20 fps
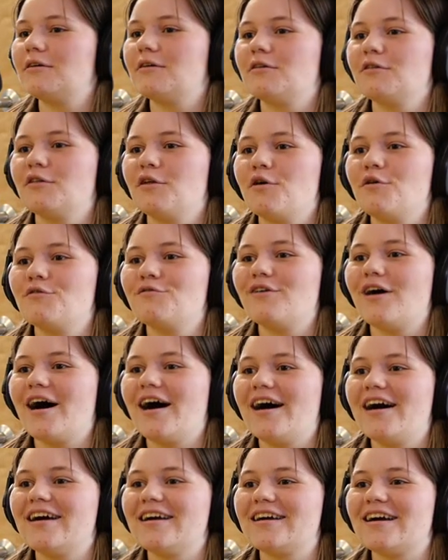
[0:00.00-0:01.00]

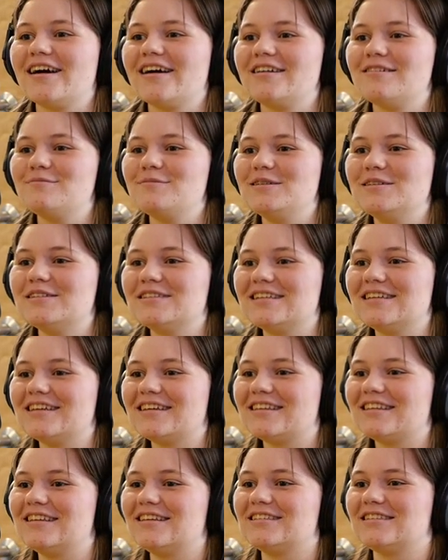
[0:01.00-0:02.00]
lo-fi kind of music
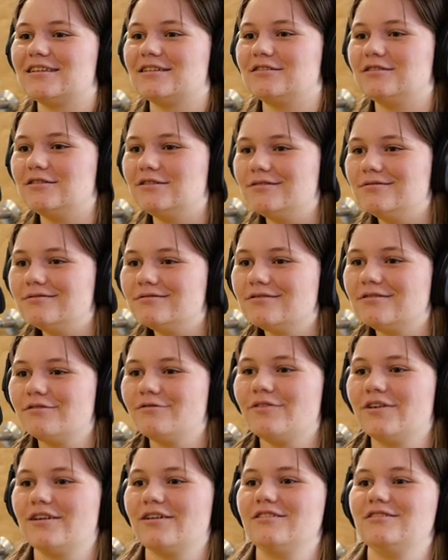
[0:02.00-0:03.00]
that's like
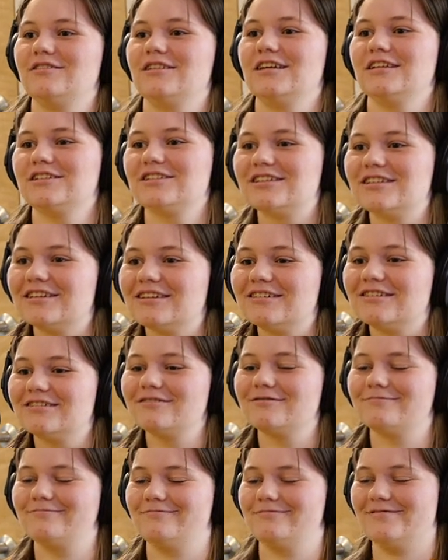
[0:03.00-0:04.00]
very like
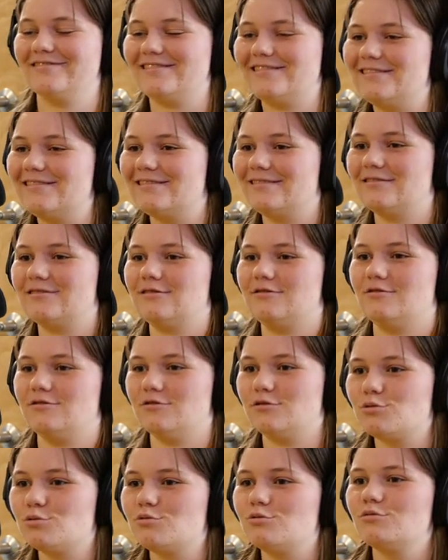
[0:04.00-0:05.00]
chill. Yeah, where they turn
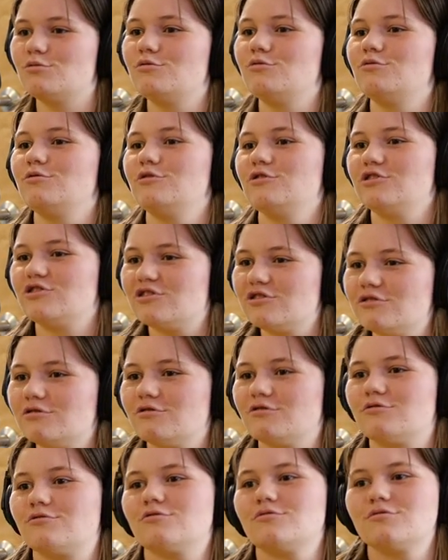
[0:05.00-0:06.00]
like all the pop songs
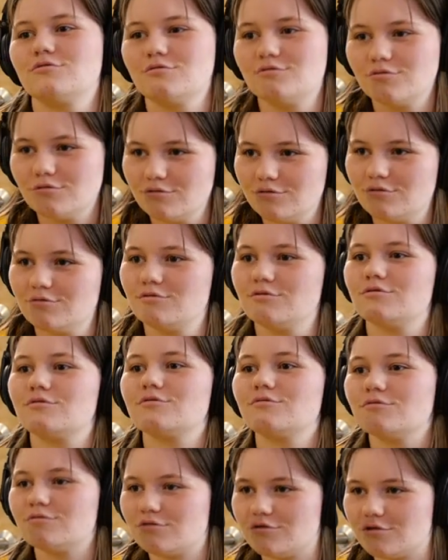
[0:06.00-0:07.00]
into they
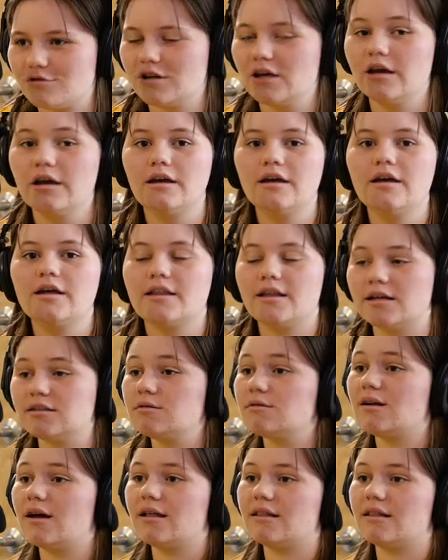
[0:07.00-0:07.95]
just take the lyrics out. That's what I